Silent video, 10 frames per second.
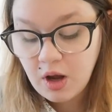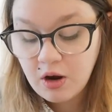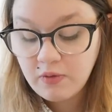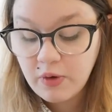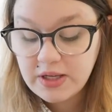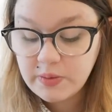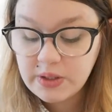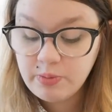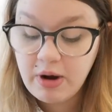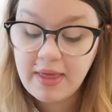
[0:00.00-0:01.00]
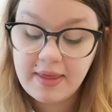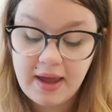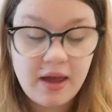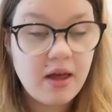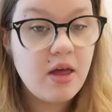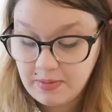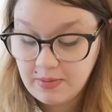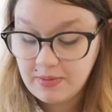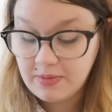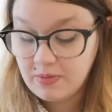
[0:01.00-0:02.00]
Her voice was breathy,
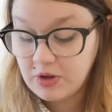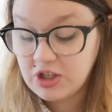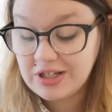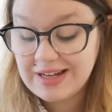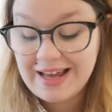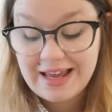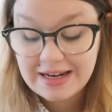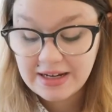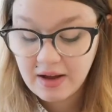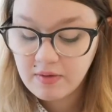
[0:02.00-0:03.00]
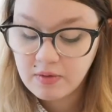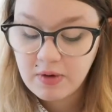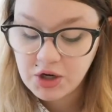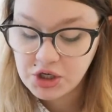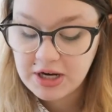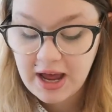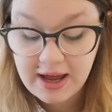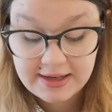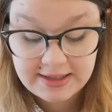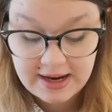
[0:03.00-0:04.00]
with just a hint of a Russian
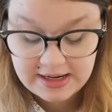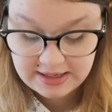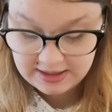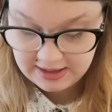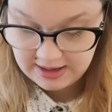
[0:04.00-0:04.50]
accent.